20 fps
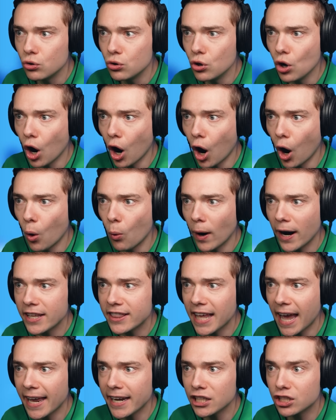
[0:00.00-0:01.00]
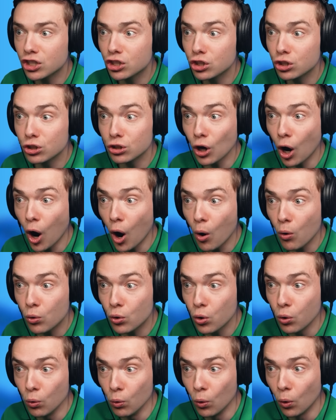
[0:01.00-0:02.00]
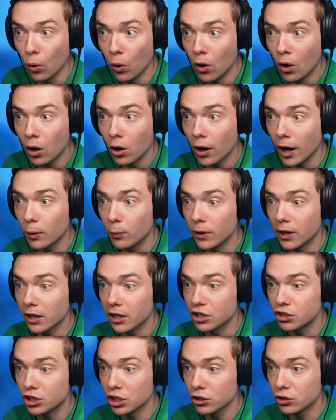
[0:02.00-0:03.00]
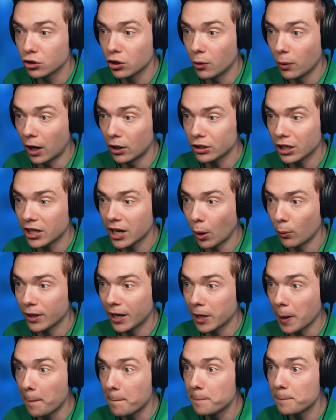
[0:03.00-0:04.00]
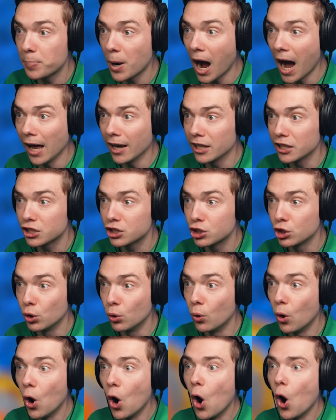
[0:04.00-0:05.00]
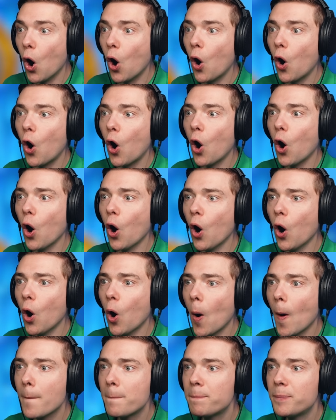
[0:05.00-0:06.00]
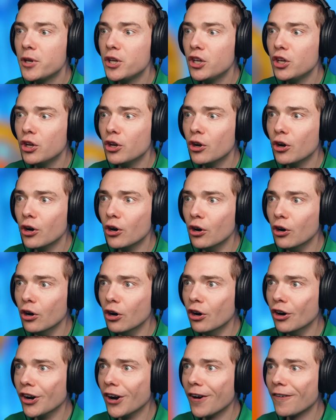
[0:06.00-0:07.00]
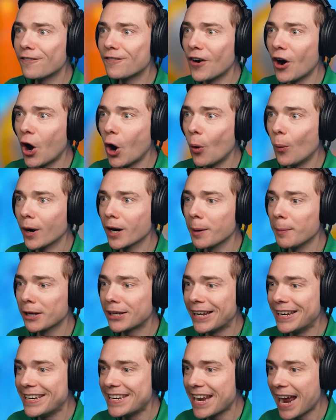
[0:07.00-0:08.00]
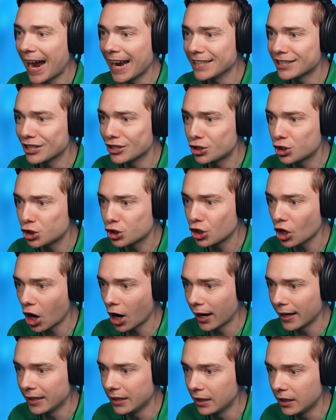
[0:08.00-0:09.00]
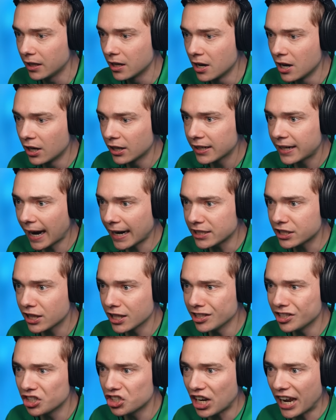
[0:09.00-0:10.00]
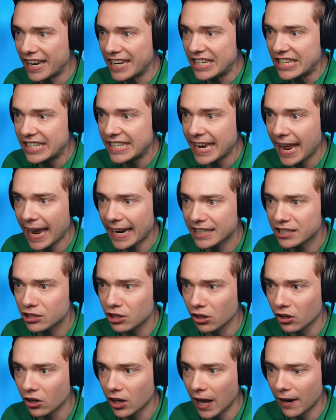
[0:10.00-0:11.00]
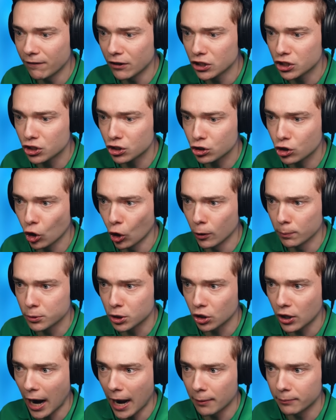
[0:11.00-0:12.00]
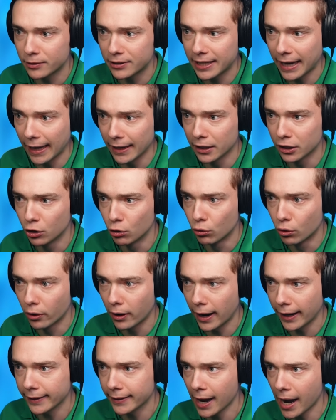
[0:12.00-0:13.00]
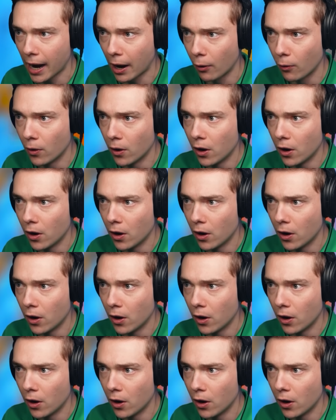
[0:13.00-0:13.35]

No way, that is so cool. All right, we're gonna chisel you out and now we're gonna polish you. Oh, beautiful. We're gonna make it nice and shiny. Guys, this is a next level sculpture. I'm telling you right now.